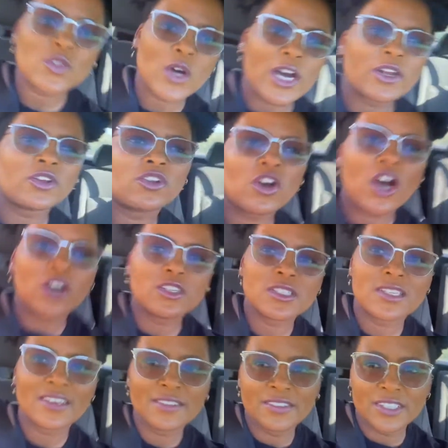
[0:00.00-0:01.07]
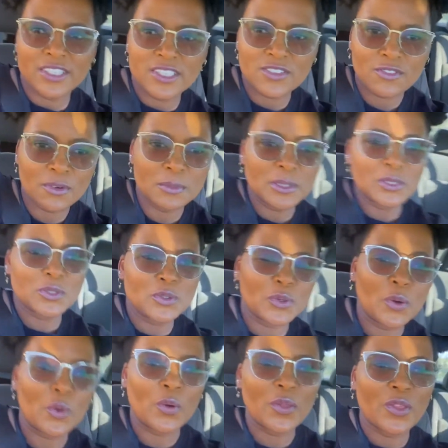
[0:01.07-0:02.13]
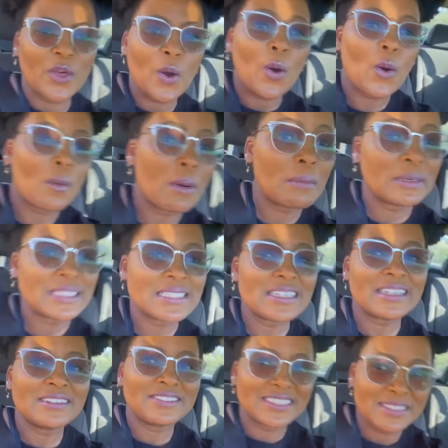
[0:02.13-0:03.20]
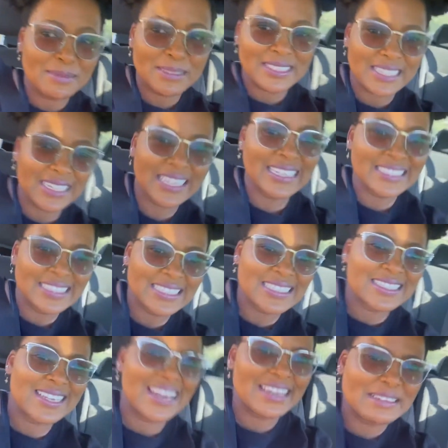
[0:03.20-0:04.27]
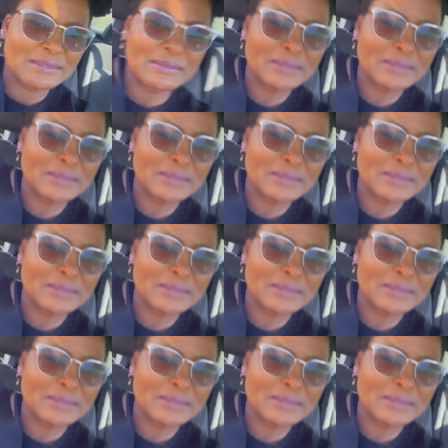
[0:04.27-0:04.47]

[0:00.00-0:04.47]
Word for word: I don't know how safe it is for me to go there all by myself, especially at this time.